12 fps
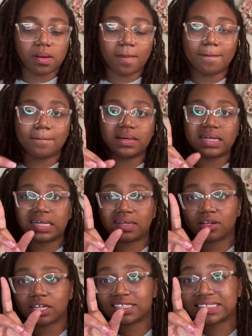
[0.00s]
but
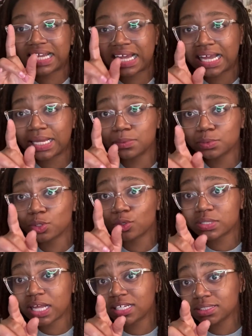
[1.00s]
it tames
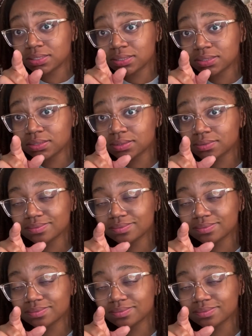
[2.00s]
those edges,